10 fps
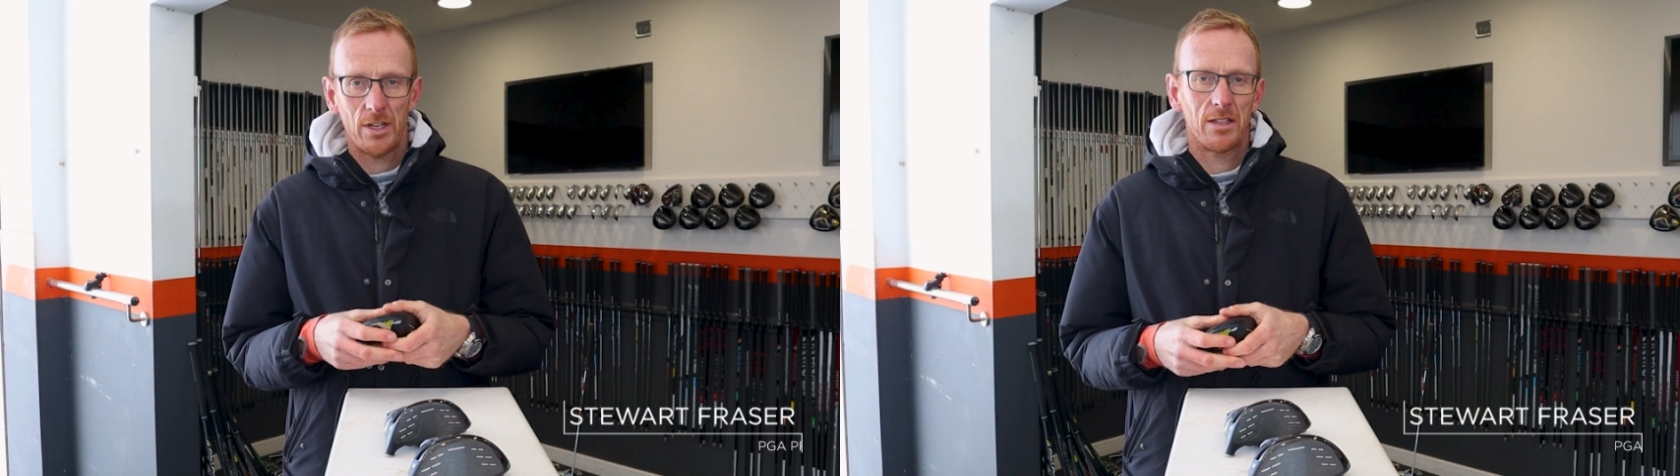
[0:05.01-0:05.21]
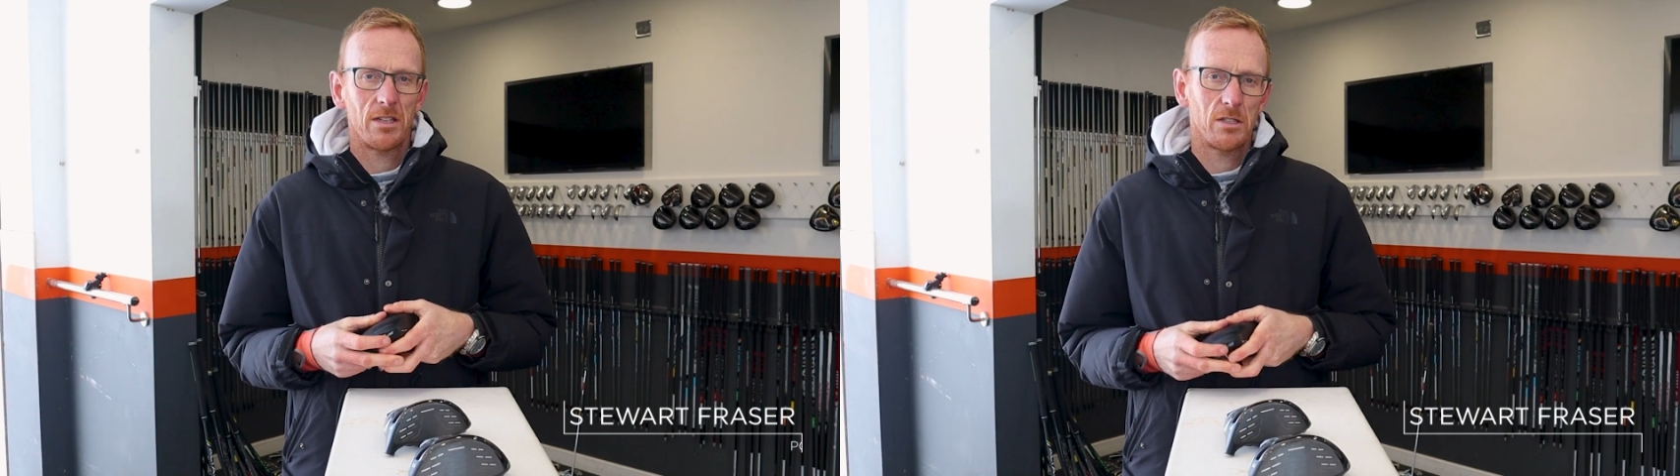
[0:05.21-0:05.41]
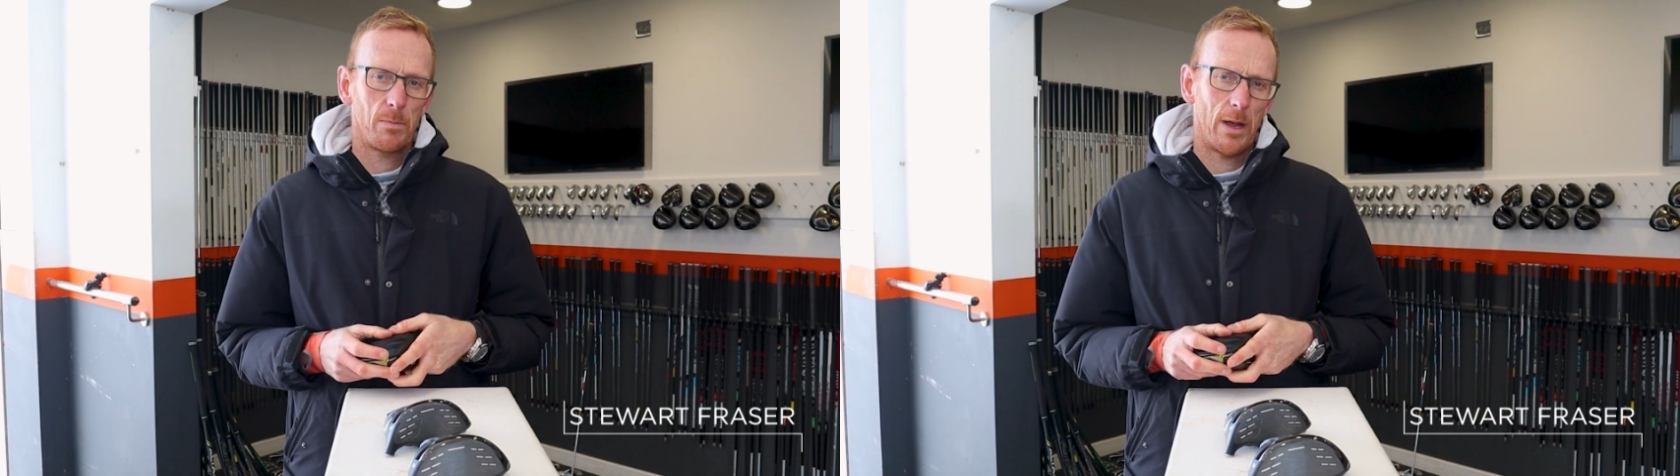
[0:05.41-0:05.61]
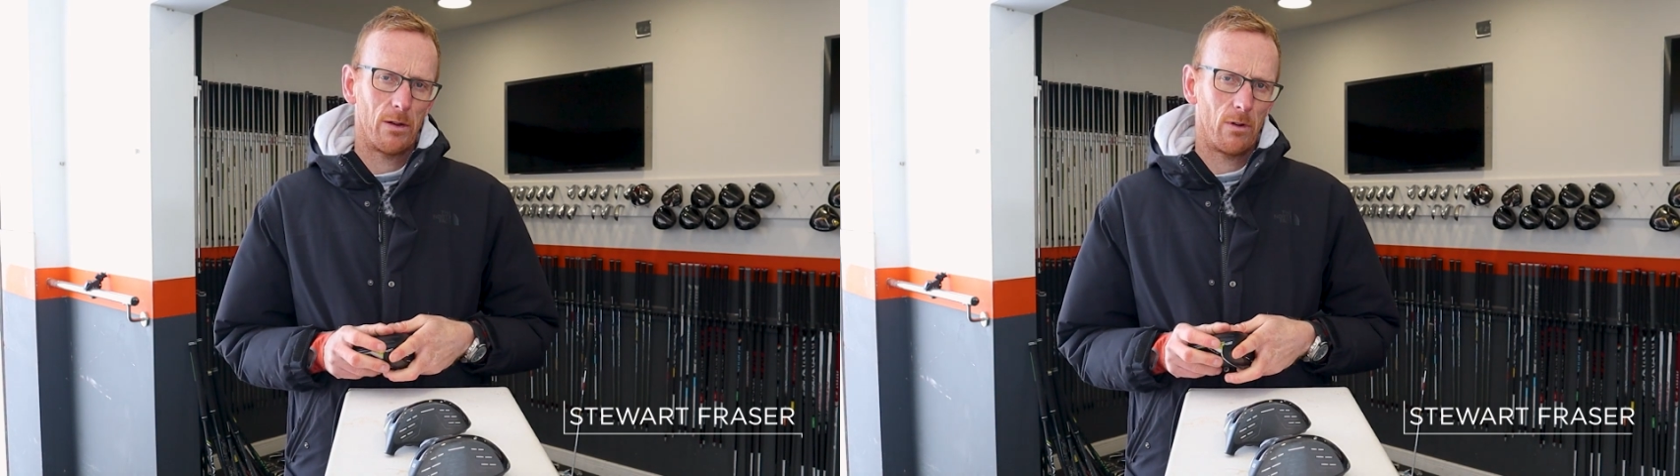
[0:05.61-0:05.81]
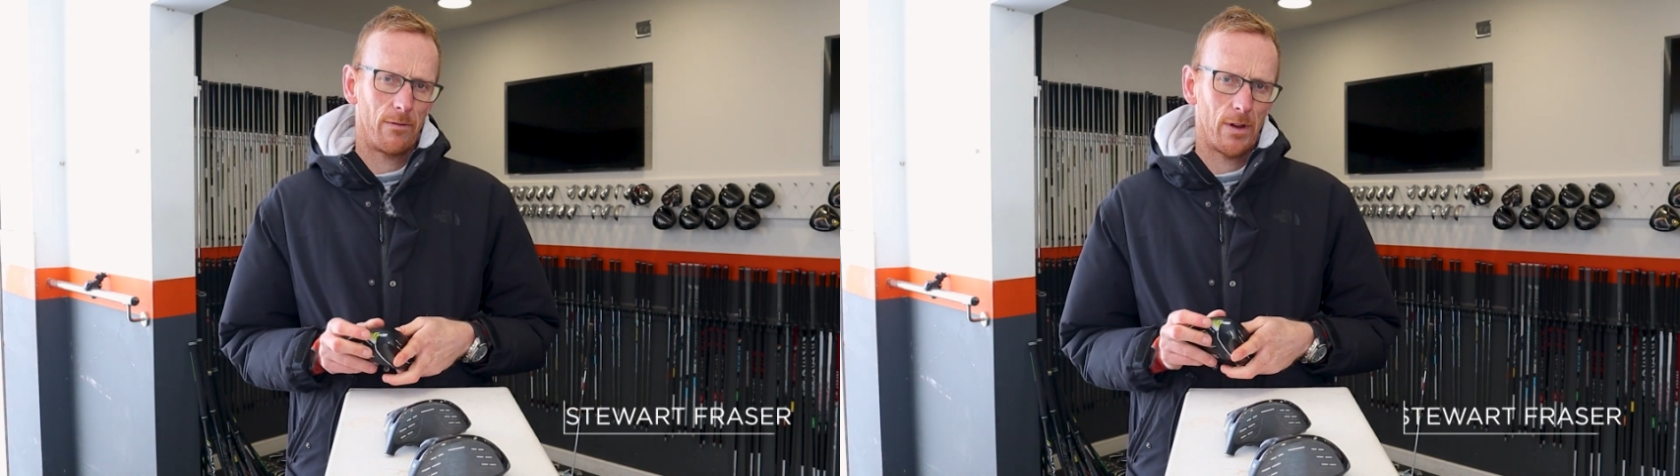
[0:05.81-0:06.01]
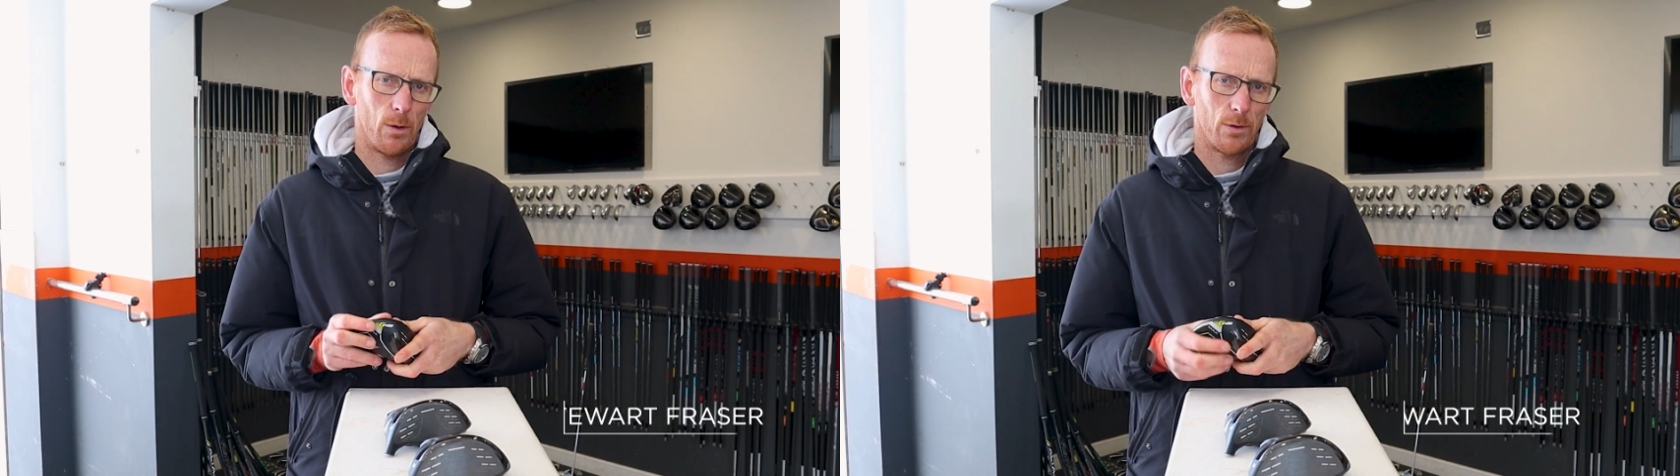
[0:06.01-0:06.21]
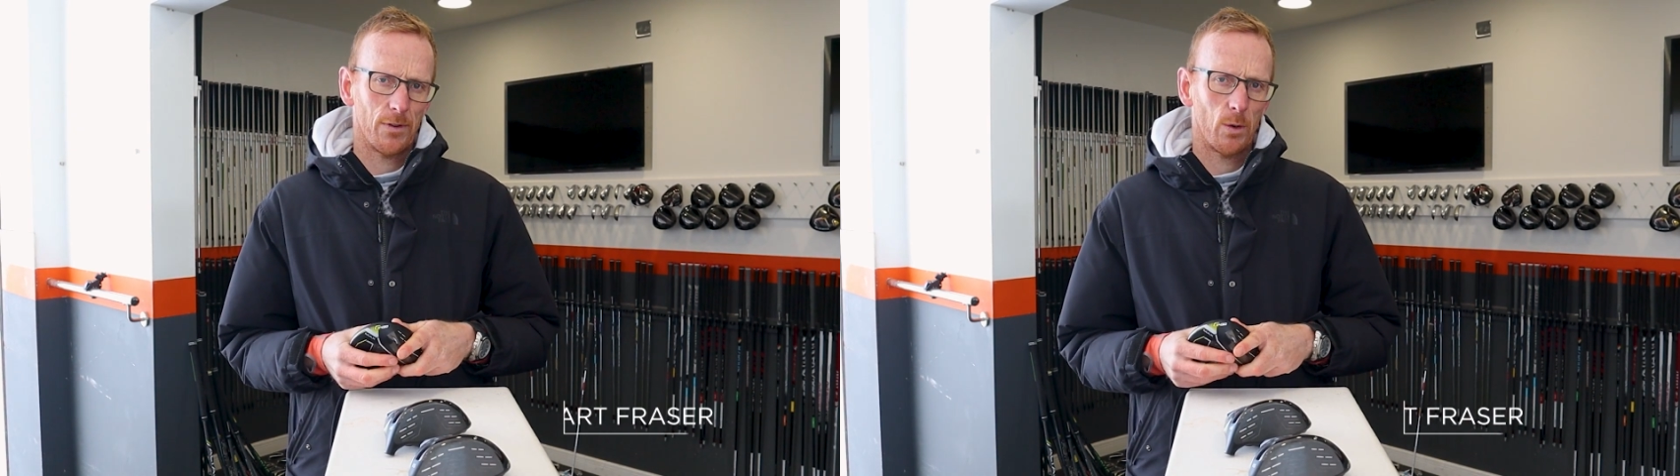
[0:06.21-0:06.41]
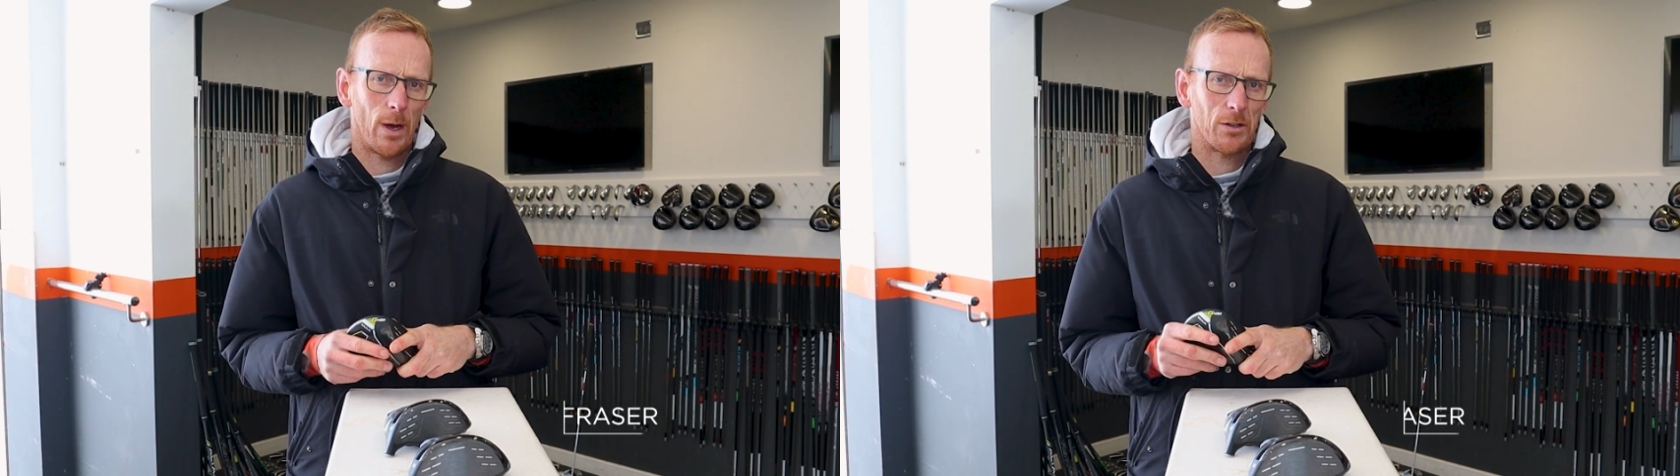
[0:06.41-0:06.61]
anticipated reviews for
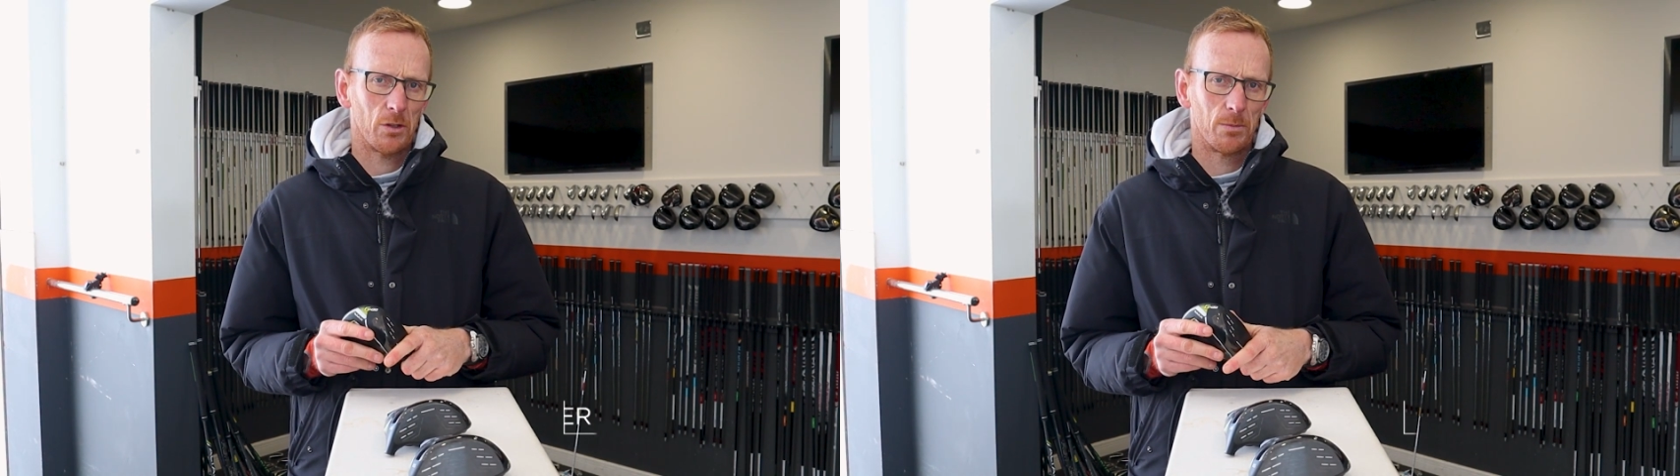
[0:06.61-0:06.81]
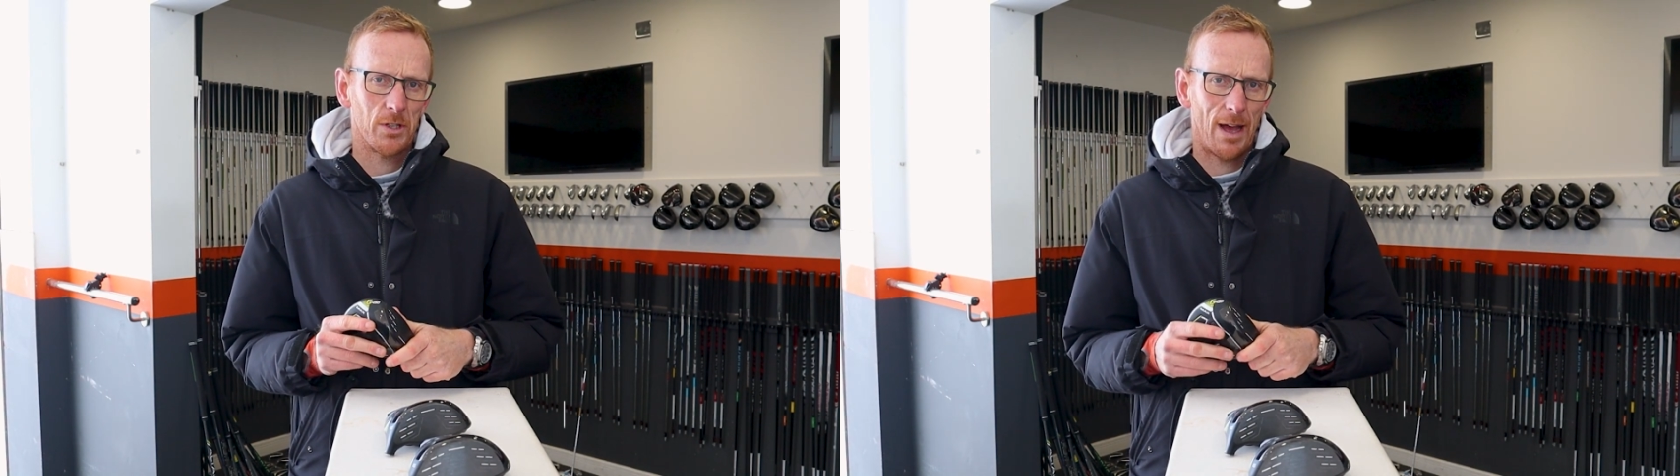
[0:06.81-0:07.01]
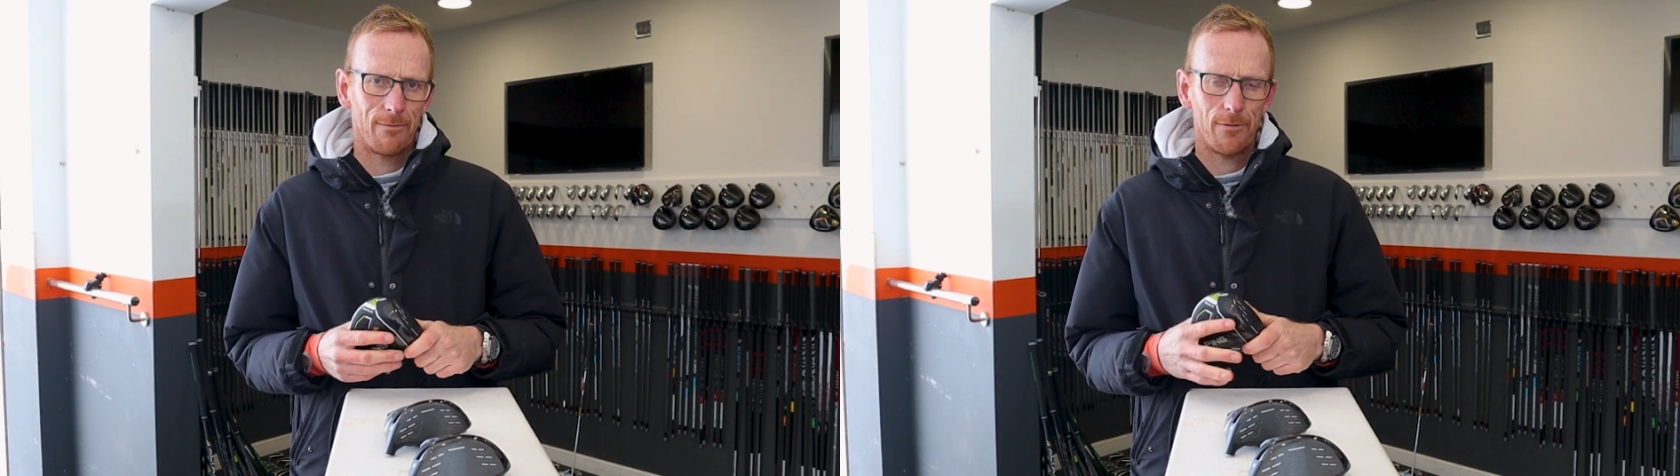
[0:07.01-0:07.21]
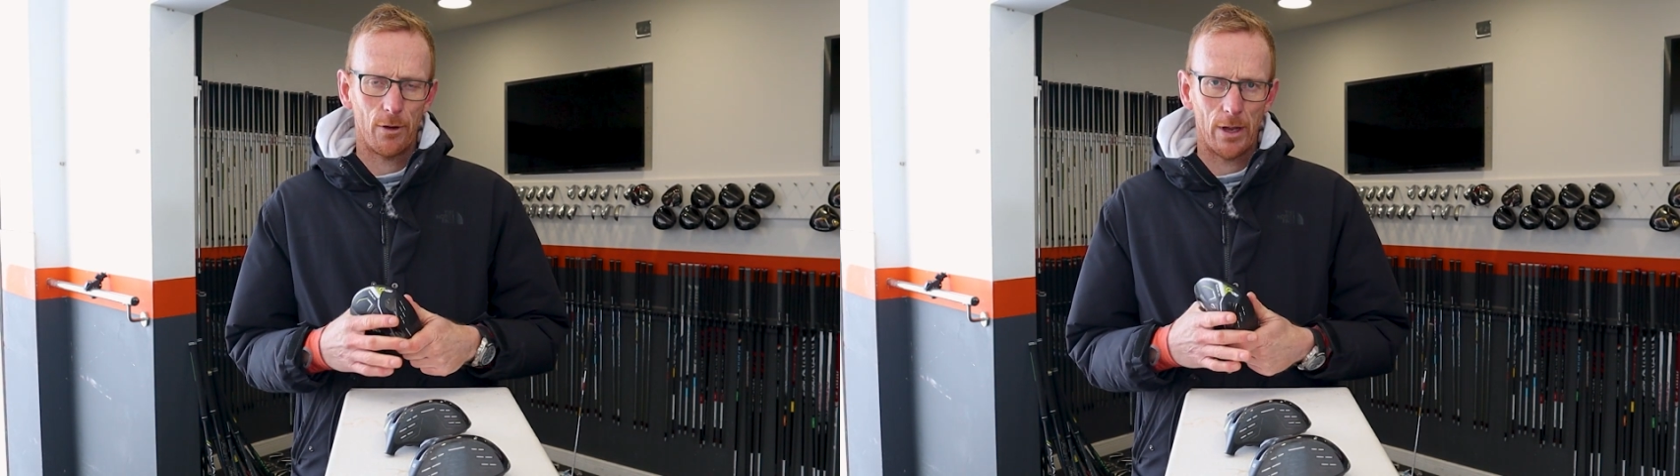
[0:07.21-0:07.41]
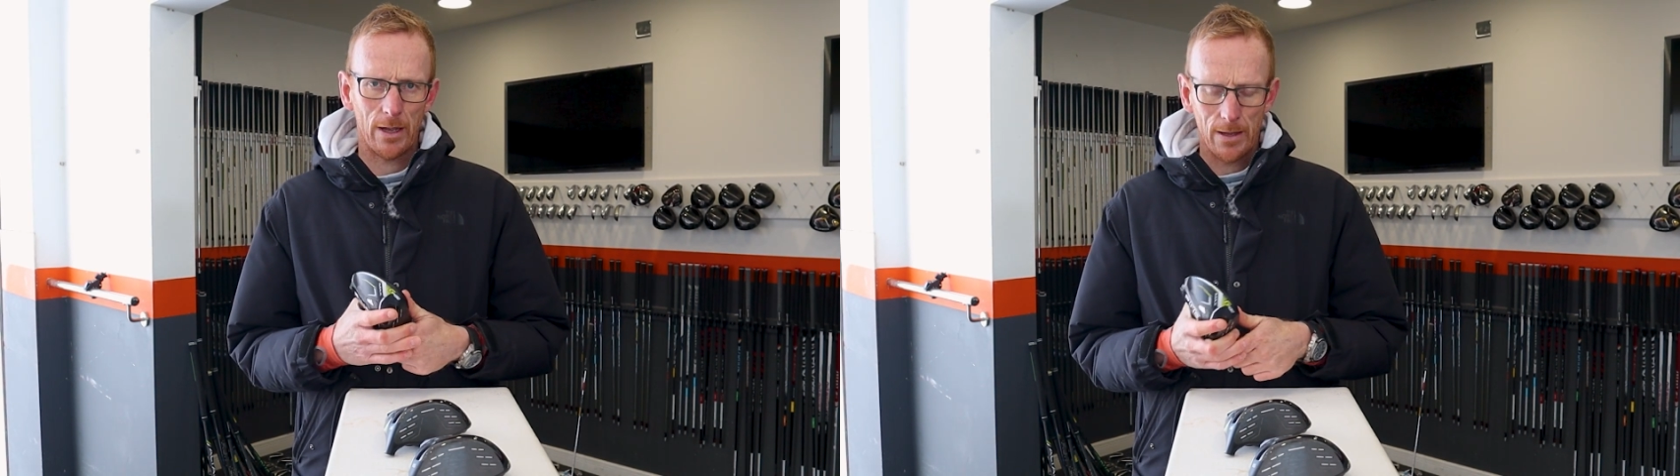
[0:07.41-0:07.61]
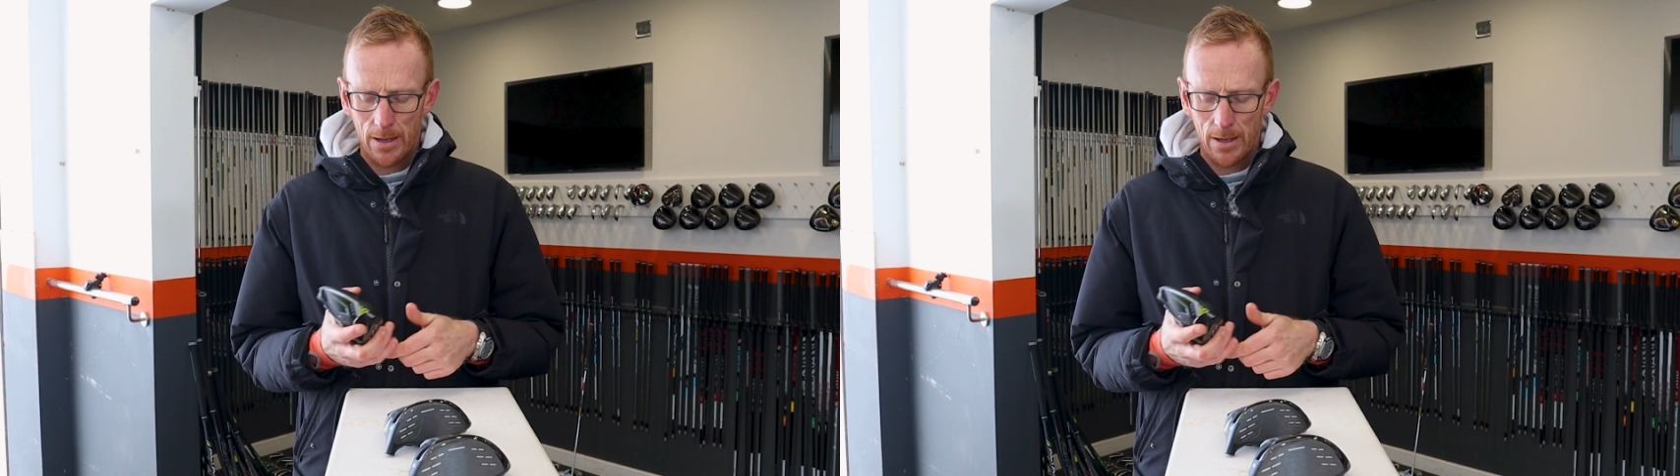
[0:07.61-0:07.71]
quite some time for you.